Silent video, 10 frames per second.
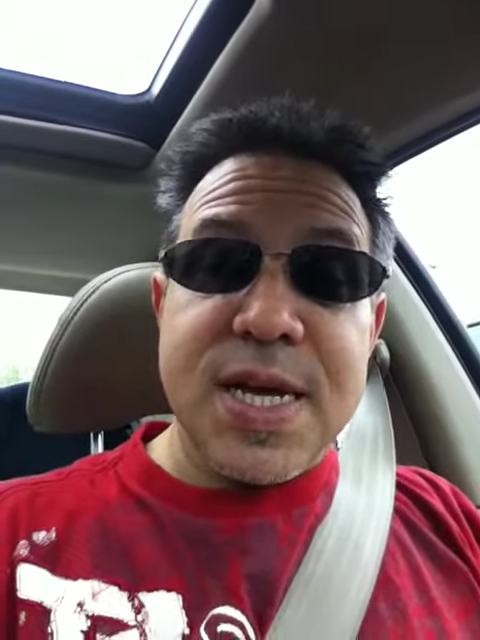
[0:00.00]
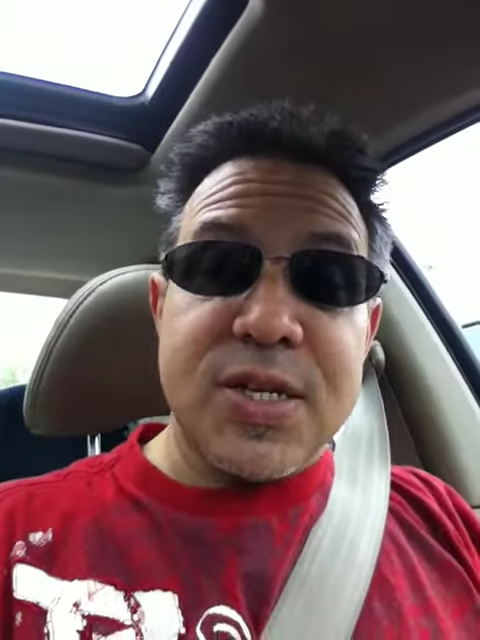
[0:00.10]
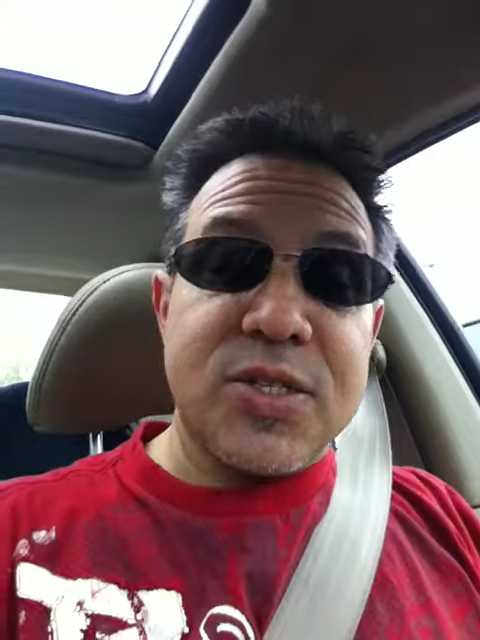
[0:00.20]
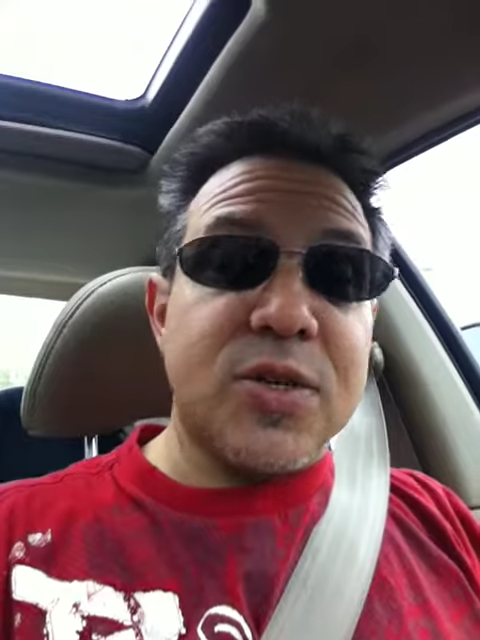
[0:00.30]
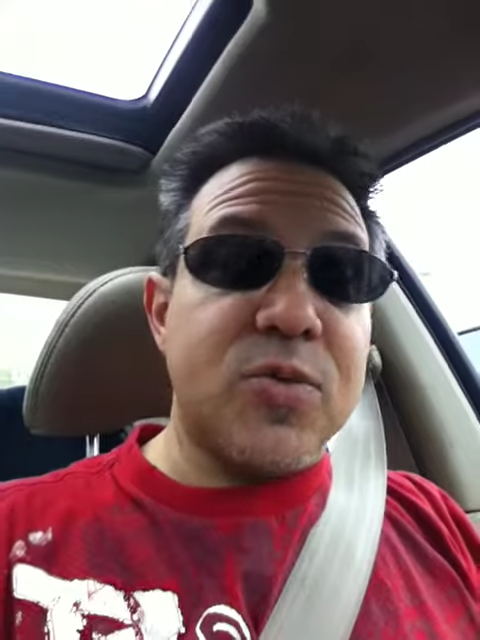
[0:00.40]

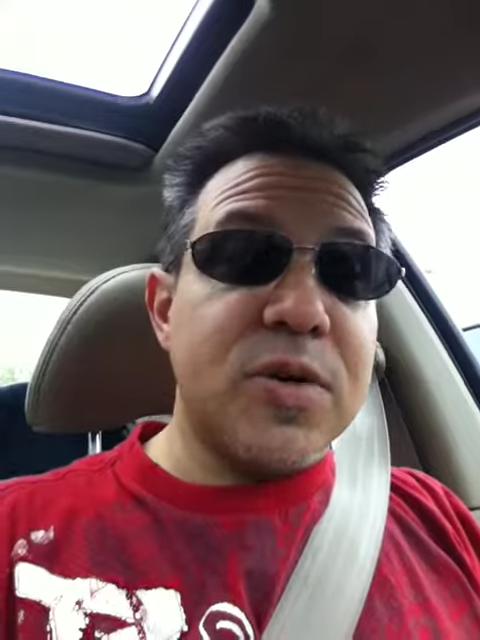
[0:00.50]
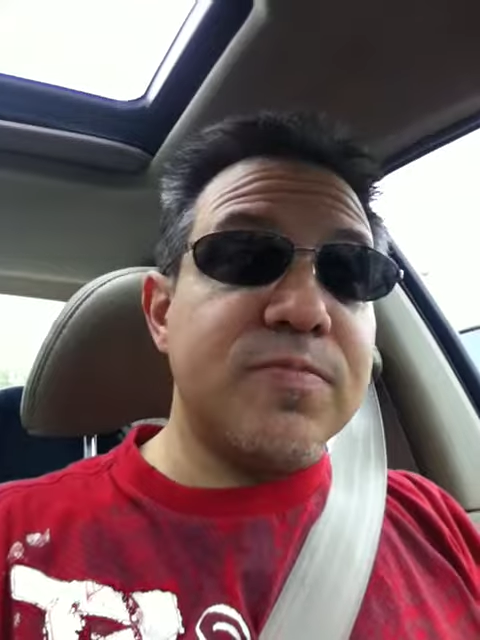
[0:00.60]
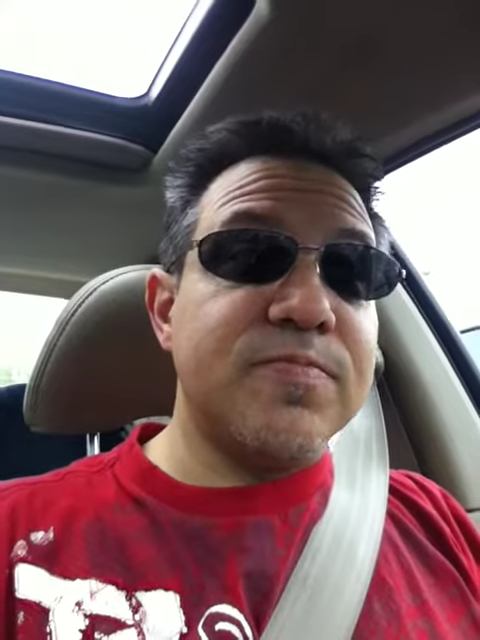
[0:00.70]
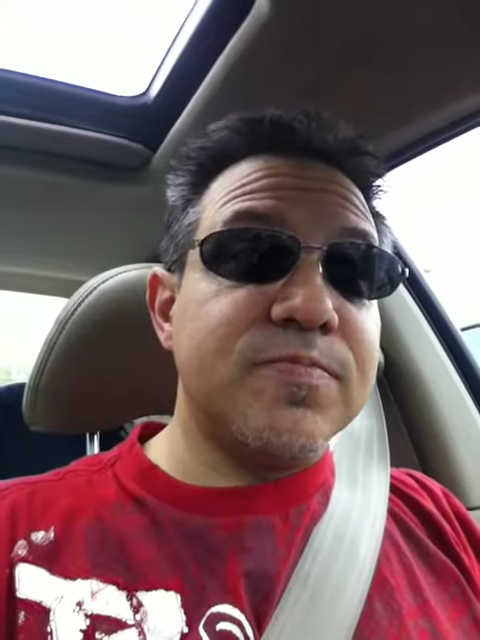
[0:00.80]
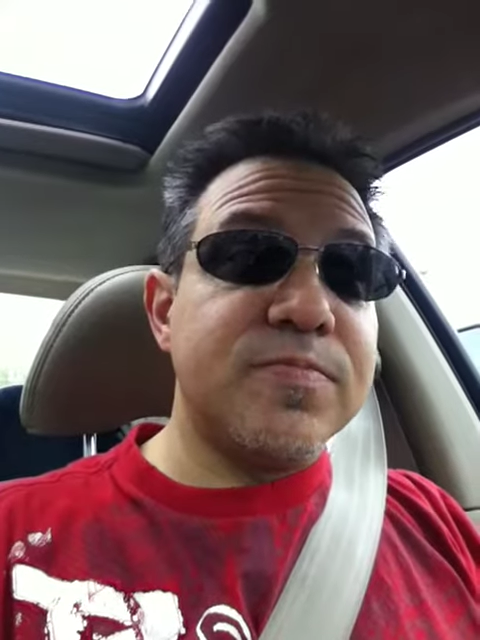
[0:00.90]
So
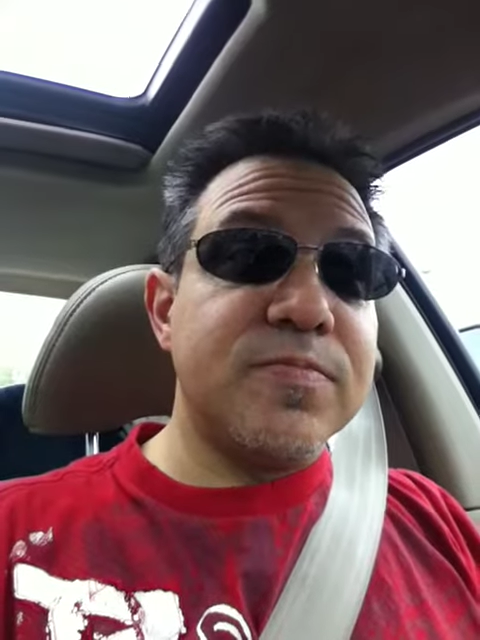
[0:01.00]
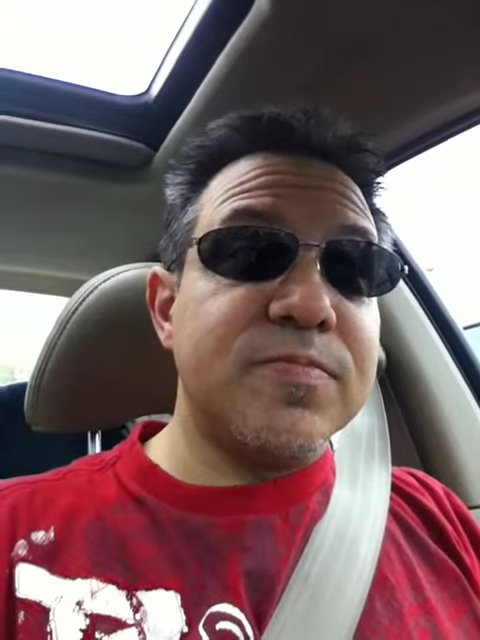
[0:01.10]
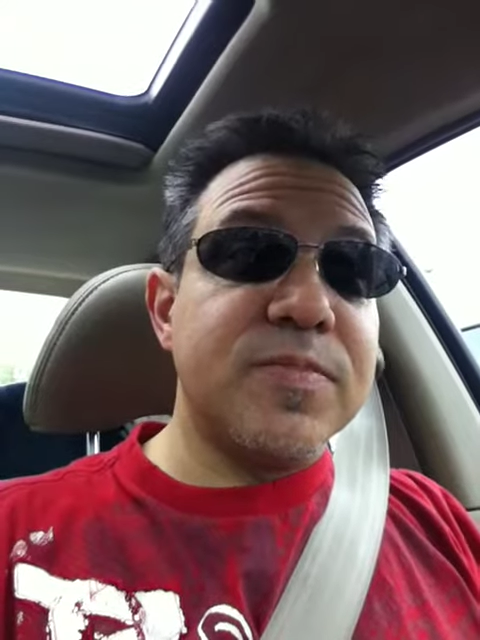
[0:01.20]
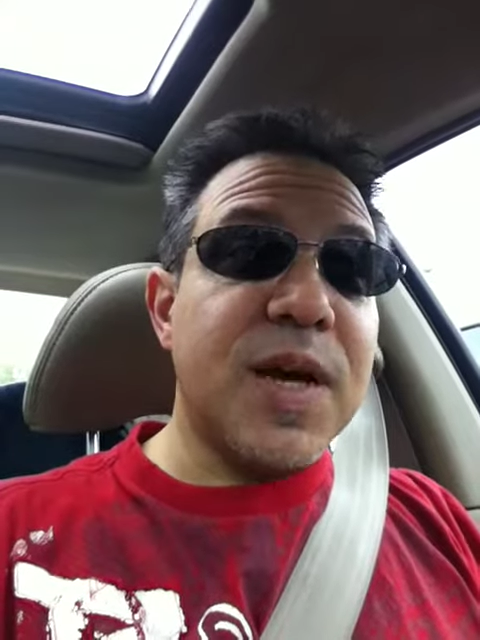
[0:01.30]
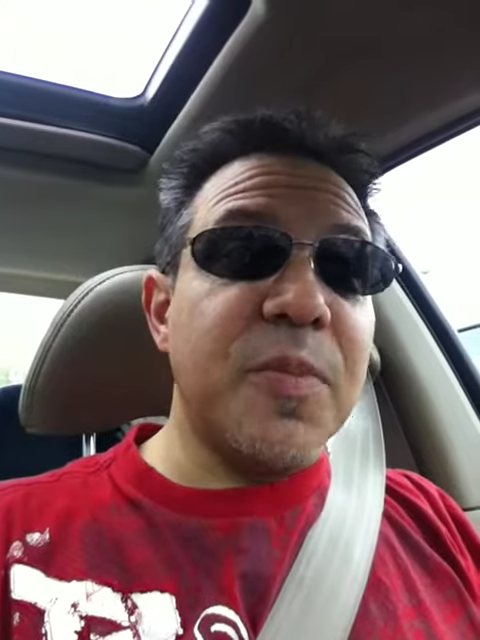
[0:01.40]

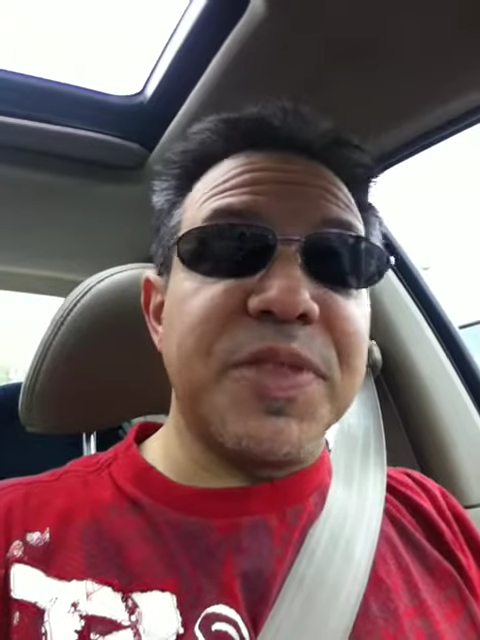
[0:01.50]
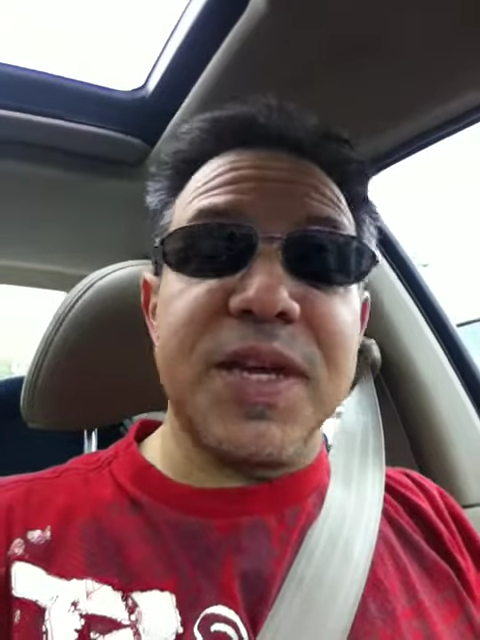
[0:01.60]
I'm